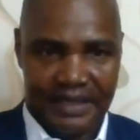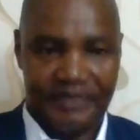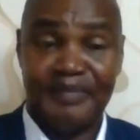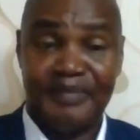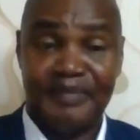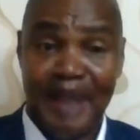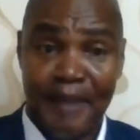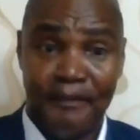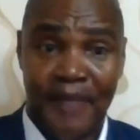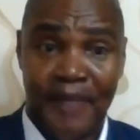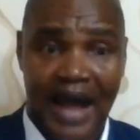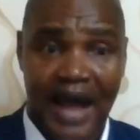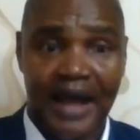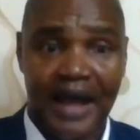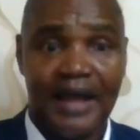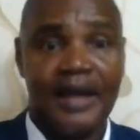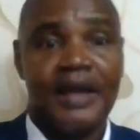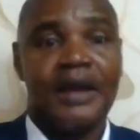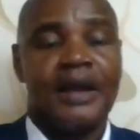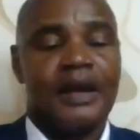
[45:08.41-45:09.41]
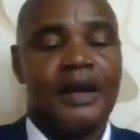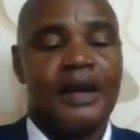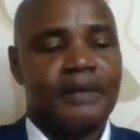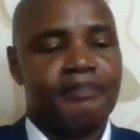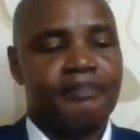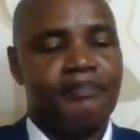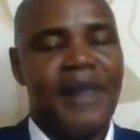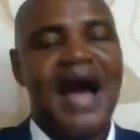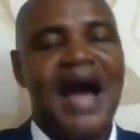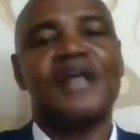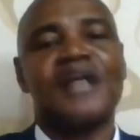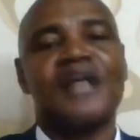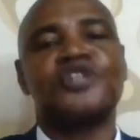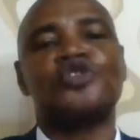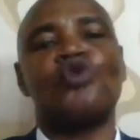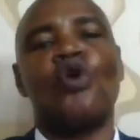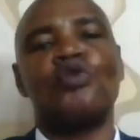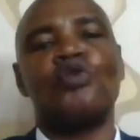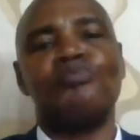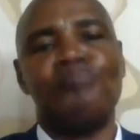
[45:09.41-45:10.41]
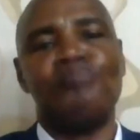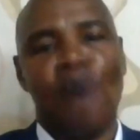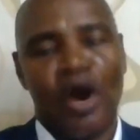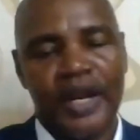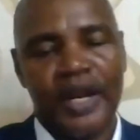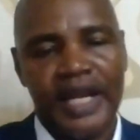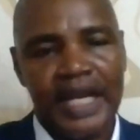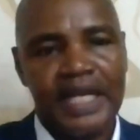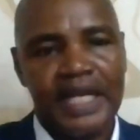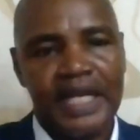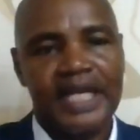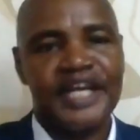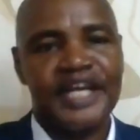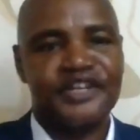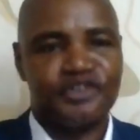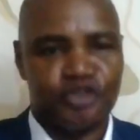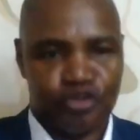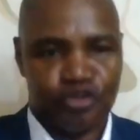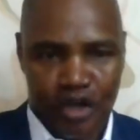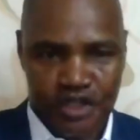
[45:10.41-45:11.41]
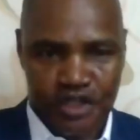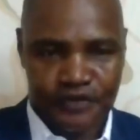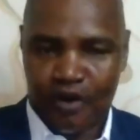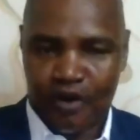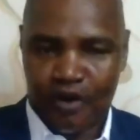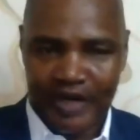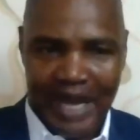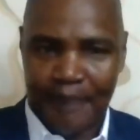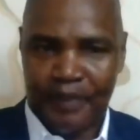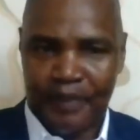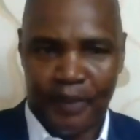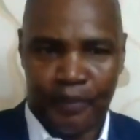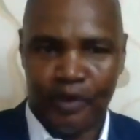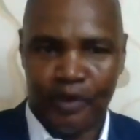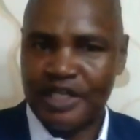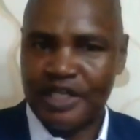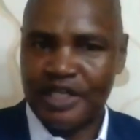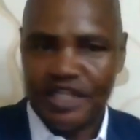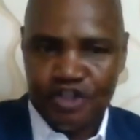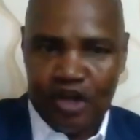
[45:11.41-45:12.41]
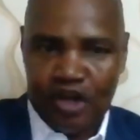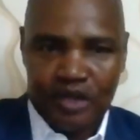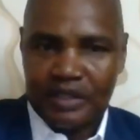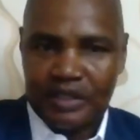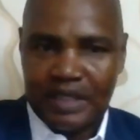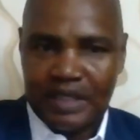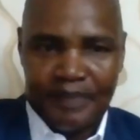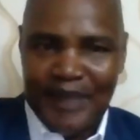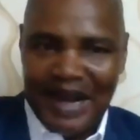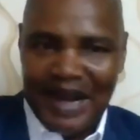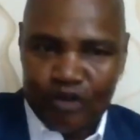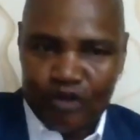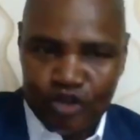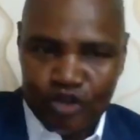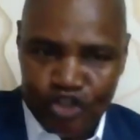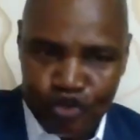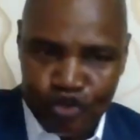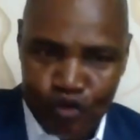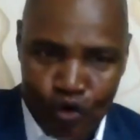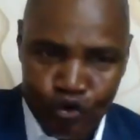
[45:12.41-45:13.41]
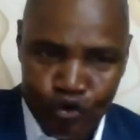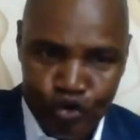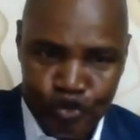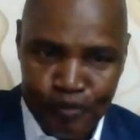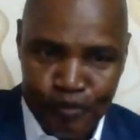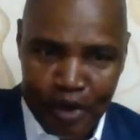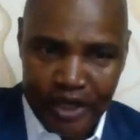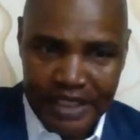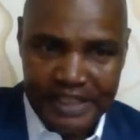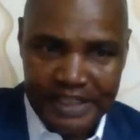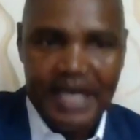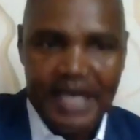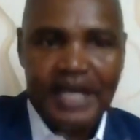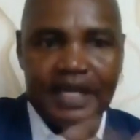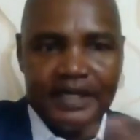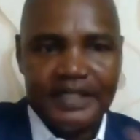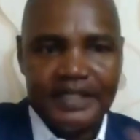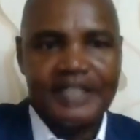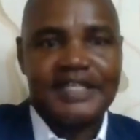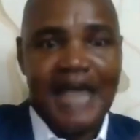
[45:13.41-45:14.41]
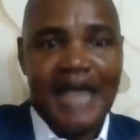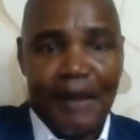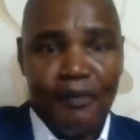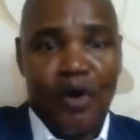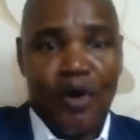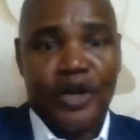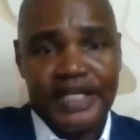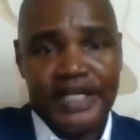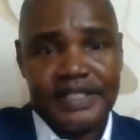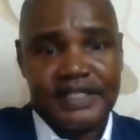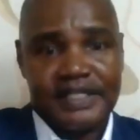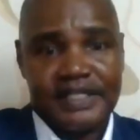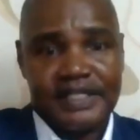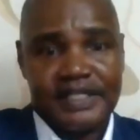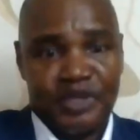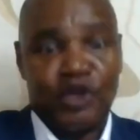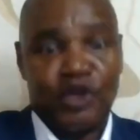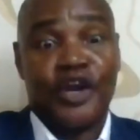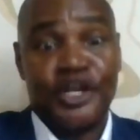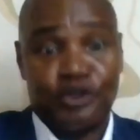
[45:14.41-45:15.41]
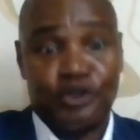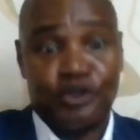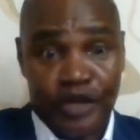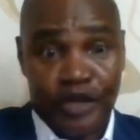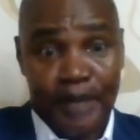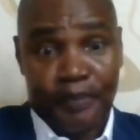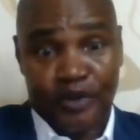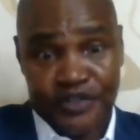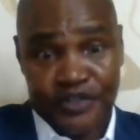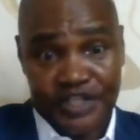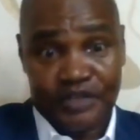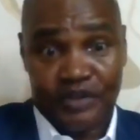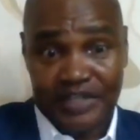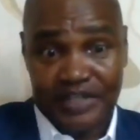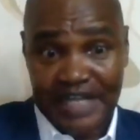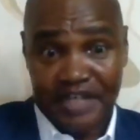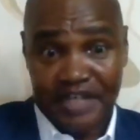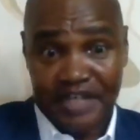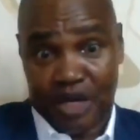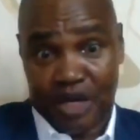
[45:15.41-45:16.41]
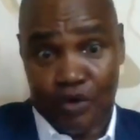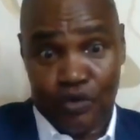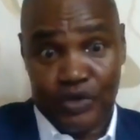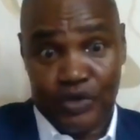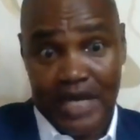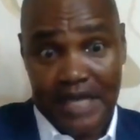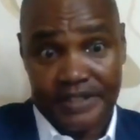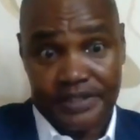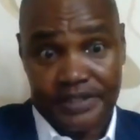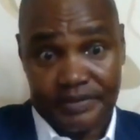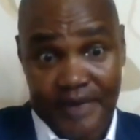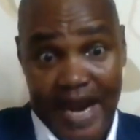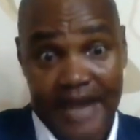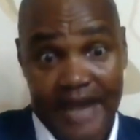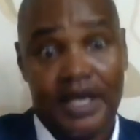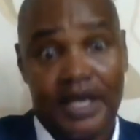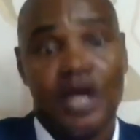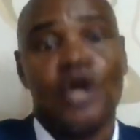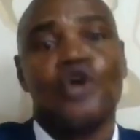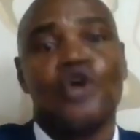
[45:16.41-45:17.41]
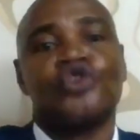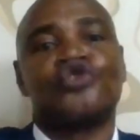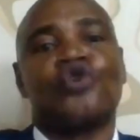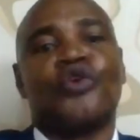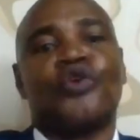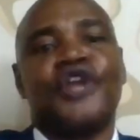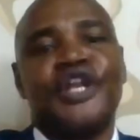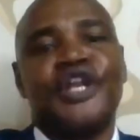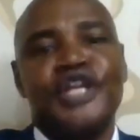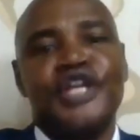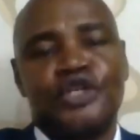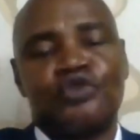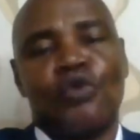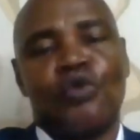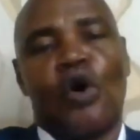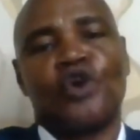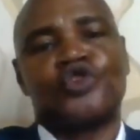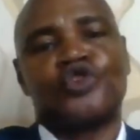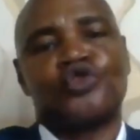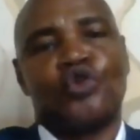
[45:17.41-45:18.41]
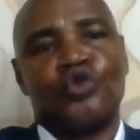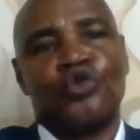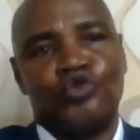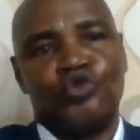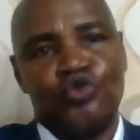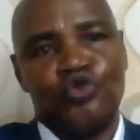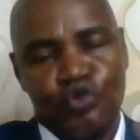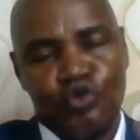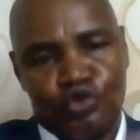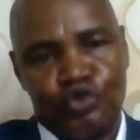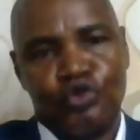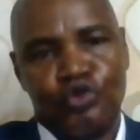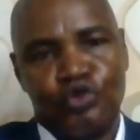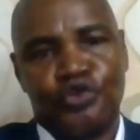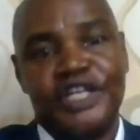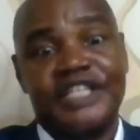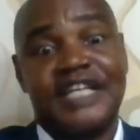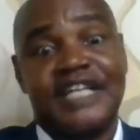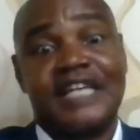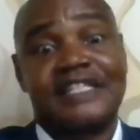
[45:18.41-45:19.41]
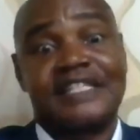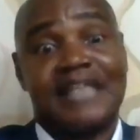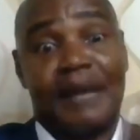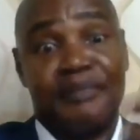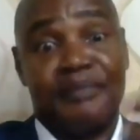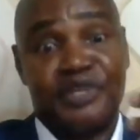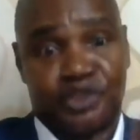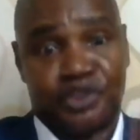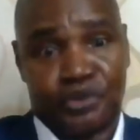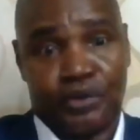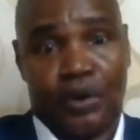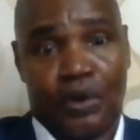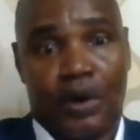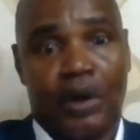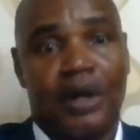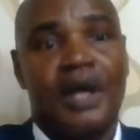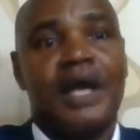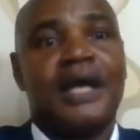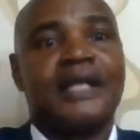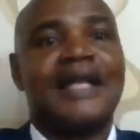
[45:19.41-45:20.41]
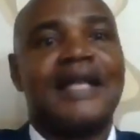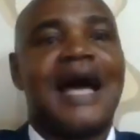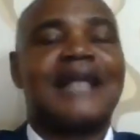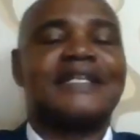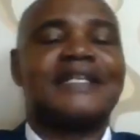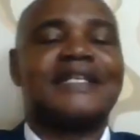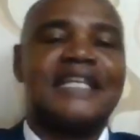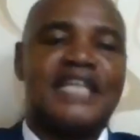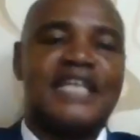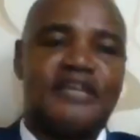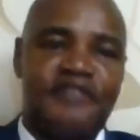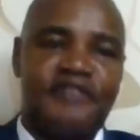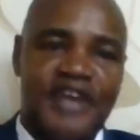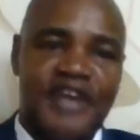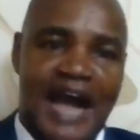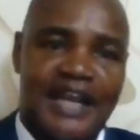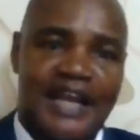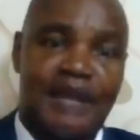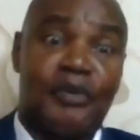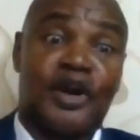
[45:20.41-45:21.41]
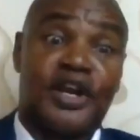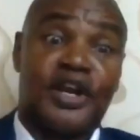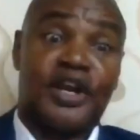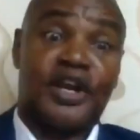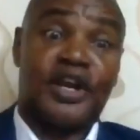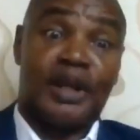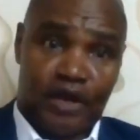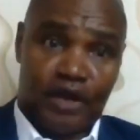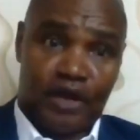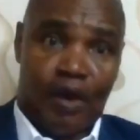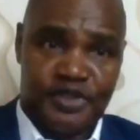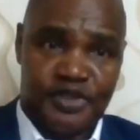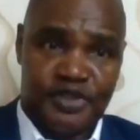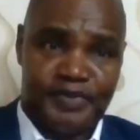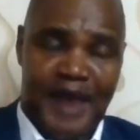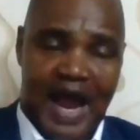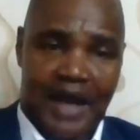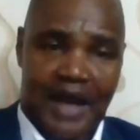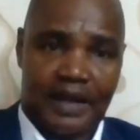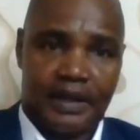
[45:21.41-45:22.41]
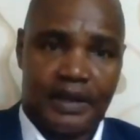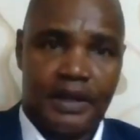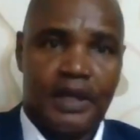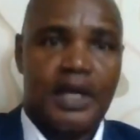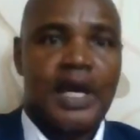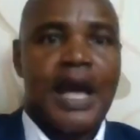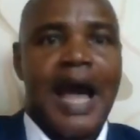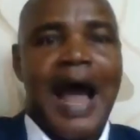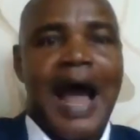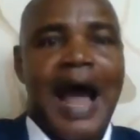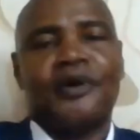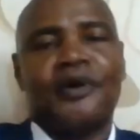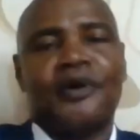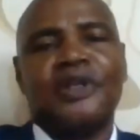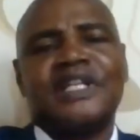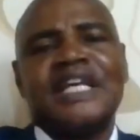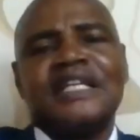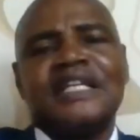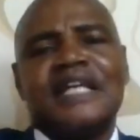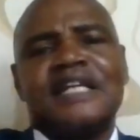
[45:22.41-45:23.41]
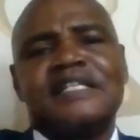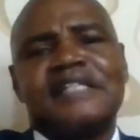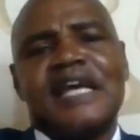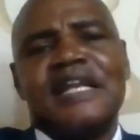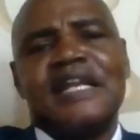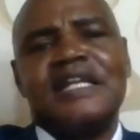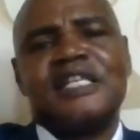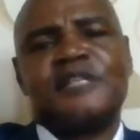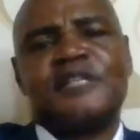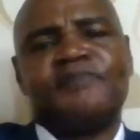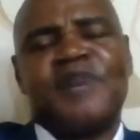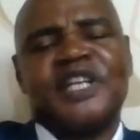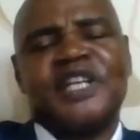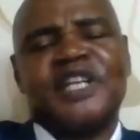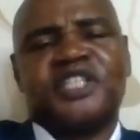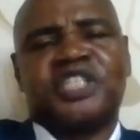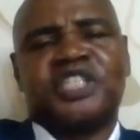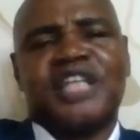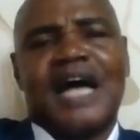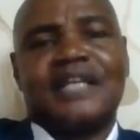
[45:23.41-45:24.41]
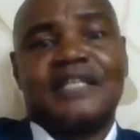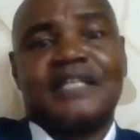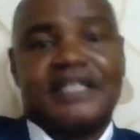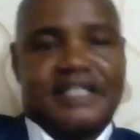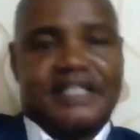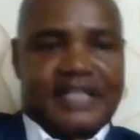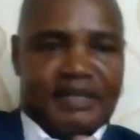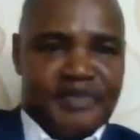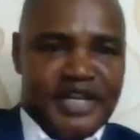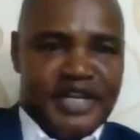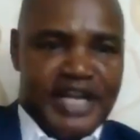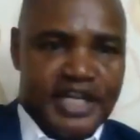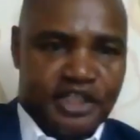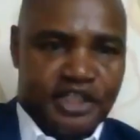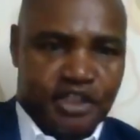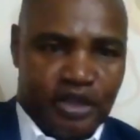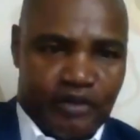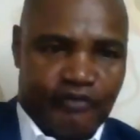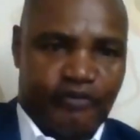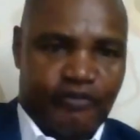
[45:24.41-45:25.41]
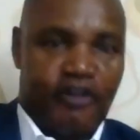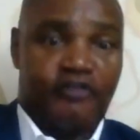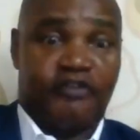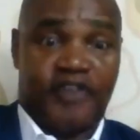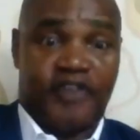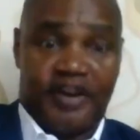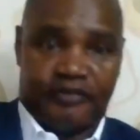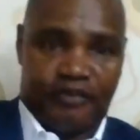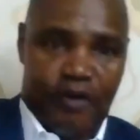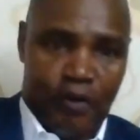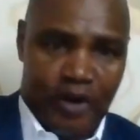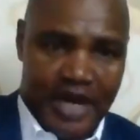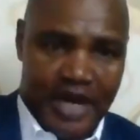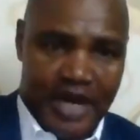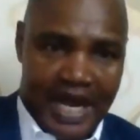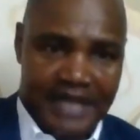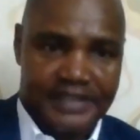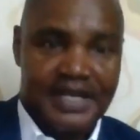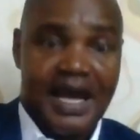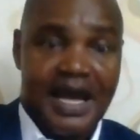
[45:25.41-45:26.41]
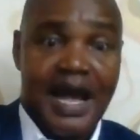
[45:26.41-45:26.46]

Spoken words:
Remember, banks hold money in trust for other people. It is not, the bank doesn't own those monies. These are monies belonging to depositors and shareholders, right? So they need to also do due diligence and be sure that in giving out the money comes back. I don't think there is any special discrimination for freight forwarders.